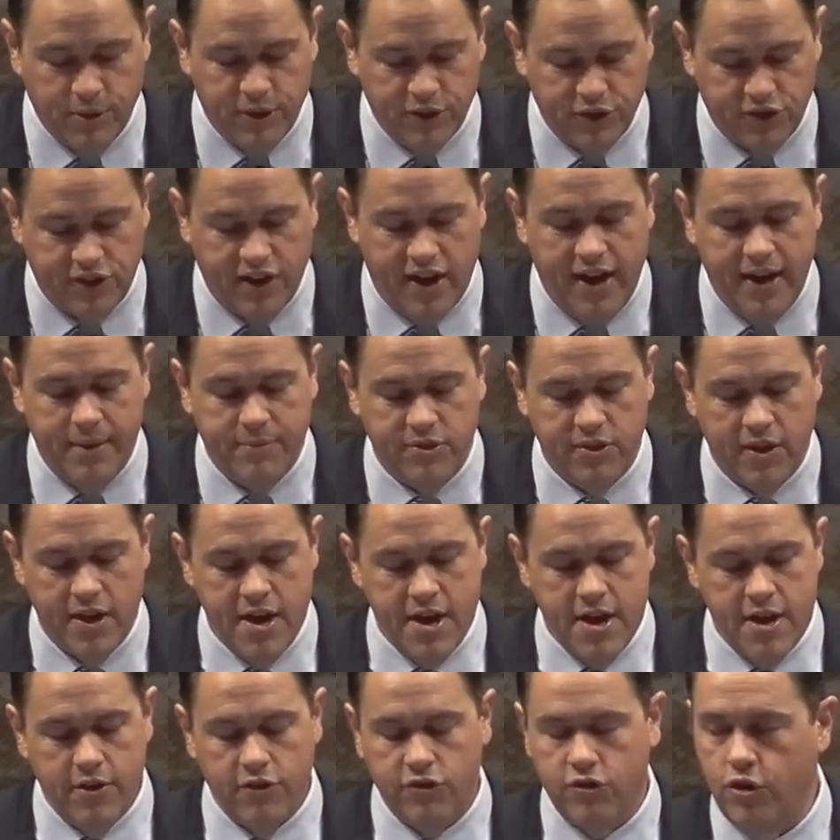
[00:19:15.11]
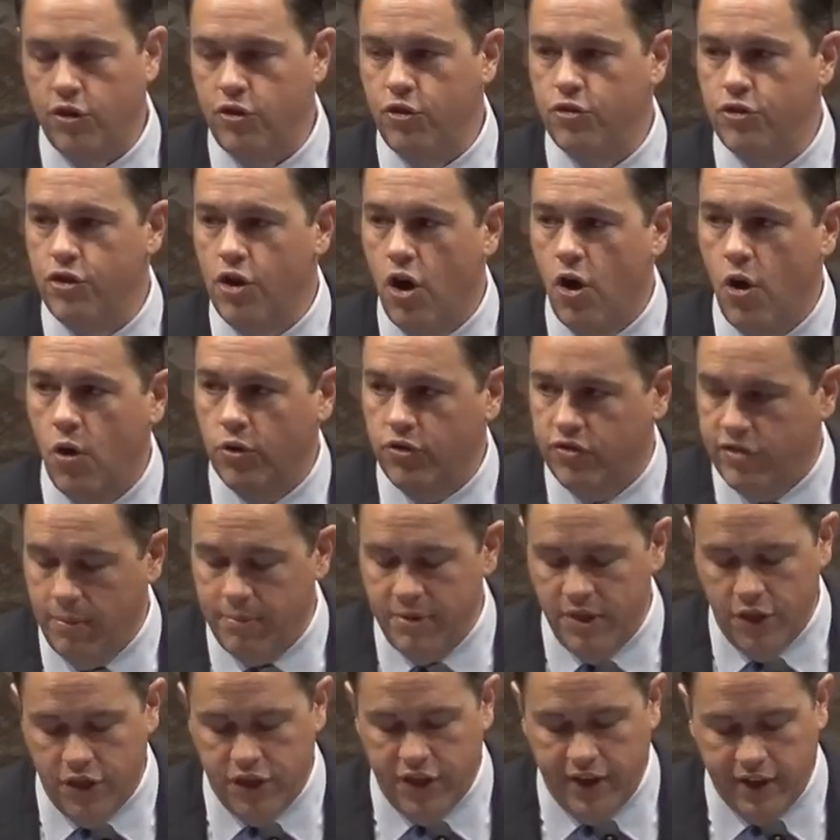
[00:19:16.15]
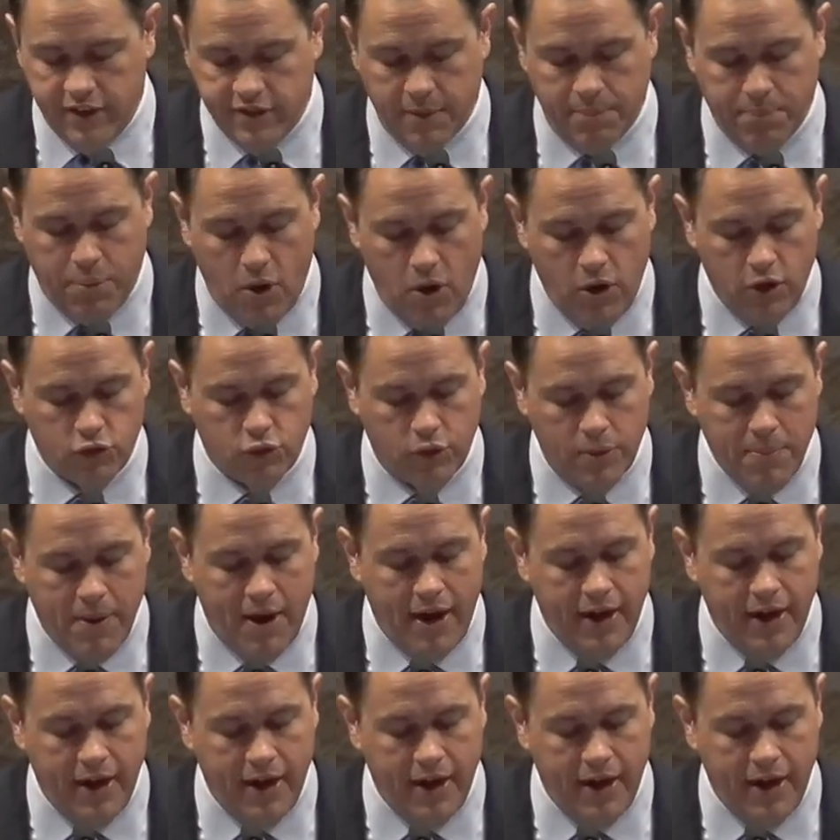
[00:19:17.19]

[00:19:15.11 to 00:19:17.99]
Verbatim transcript: so you know some of the things that Paul's reminding them of.